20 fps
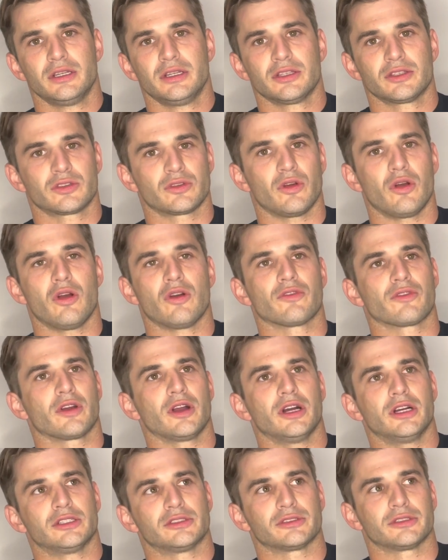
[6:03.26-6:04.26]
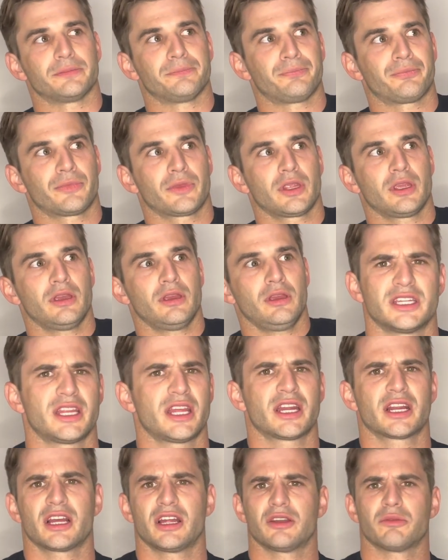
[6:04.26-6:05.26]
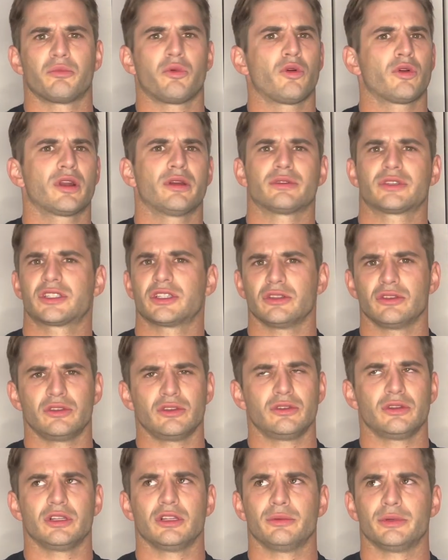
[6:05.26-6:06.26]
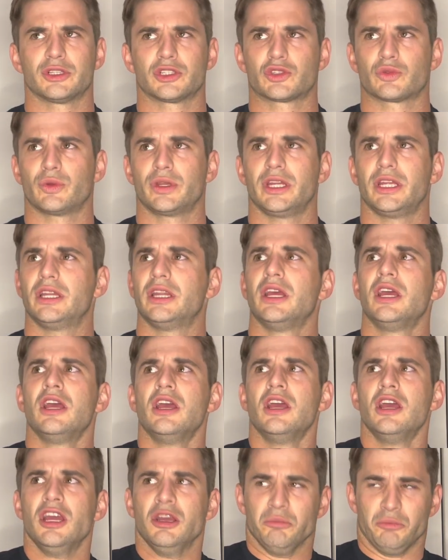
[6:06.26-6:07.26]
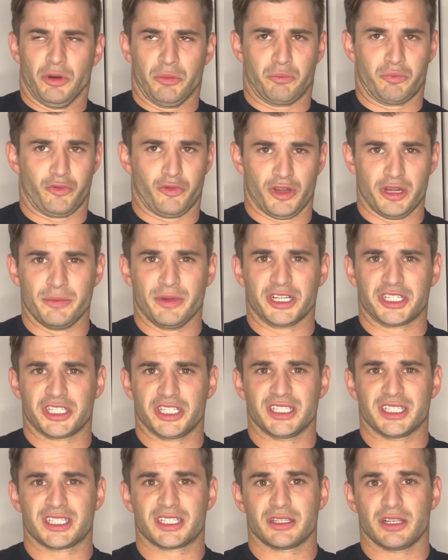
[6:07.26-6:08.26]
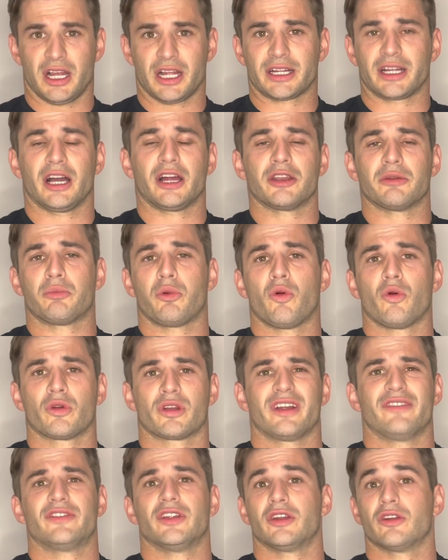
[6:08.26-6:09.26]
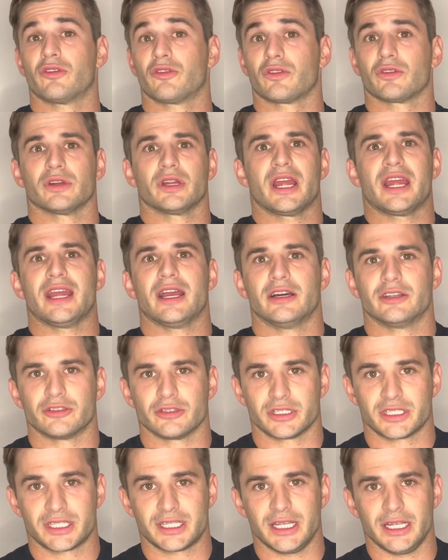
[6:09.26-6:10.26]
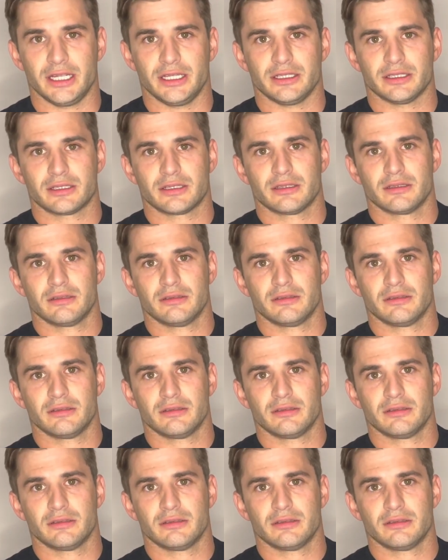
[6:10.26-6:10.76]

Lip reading: so over 100. Then I got into porn. I was still doing a little bit of swinging, but pretty much since I got into porn, I've done over 800 scenes.